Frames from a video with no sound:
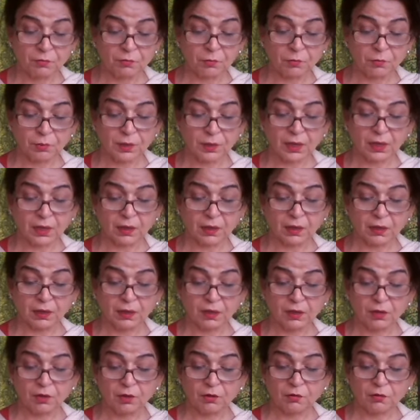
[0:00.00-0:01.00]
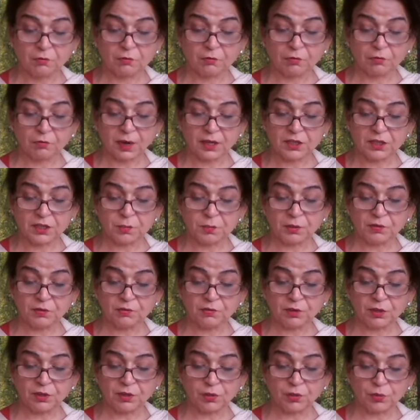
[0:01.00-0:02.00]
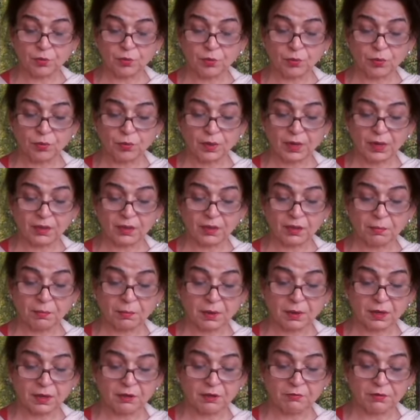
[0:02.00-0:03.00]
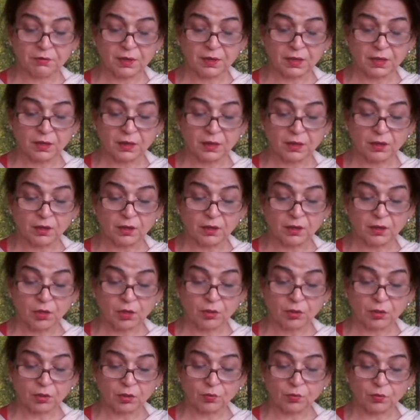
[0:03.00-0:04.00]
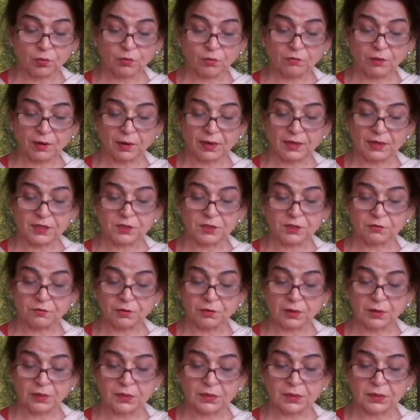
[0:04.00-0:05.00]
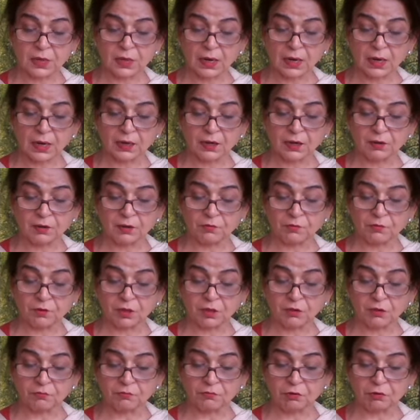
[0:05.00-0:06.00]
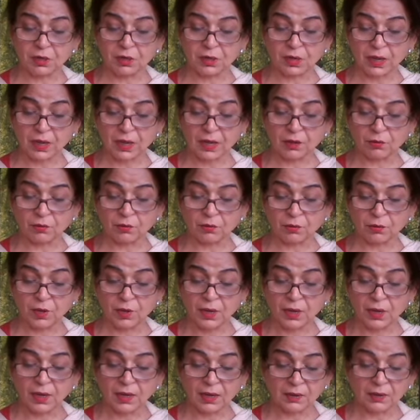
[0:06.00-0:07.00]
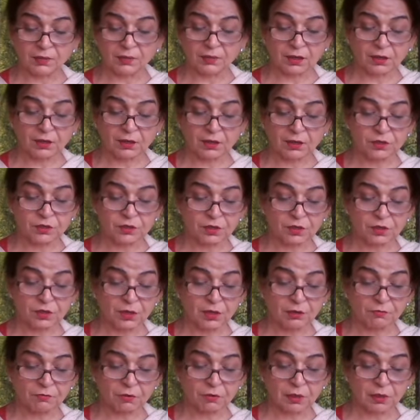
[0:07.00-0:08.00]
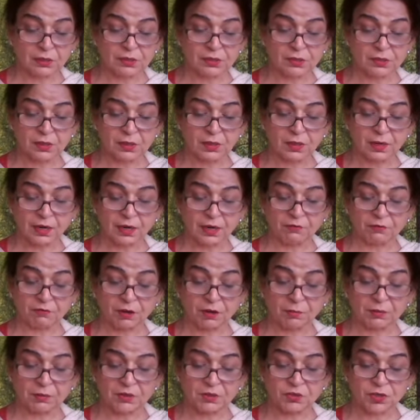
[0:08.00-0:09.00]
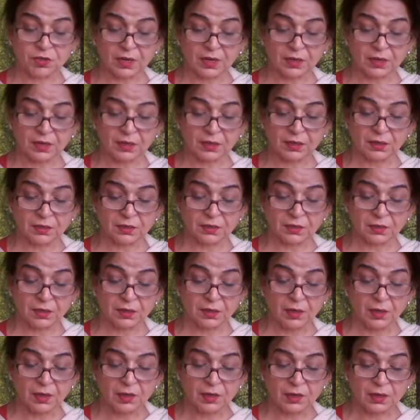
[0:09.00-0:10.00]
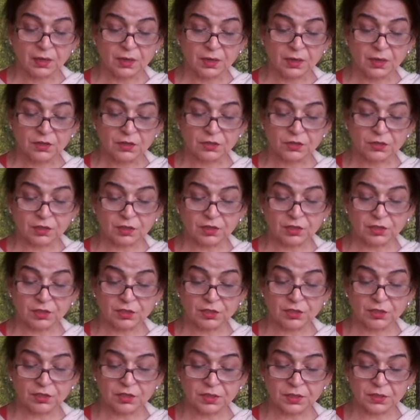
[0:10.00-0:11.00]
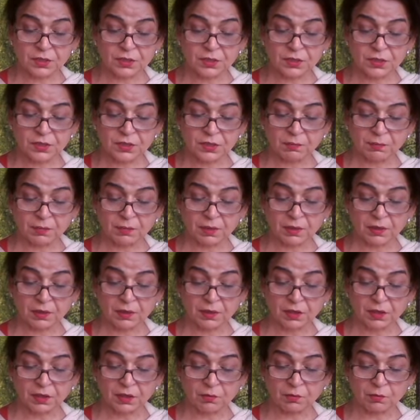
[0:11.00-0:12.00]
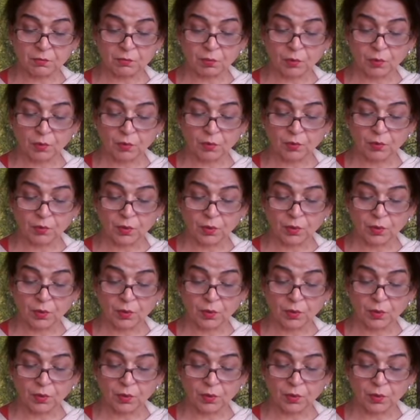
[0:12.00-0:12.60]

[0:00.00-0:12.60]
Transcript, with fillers: Vrik flies between Dron and the Pandav king. Dron finds Vrik's heart with a wooden arrow and the Kshatriya falls dead from his chariot. Satyajit seizes up another bow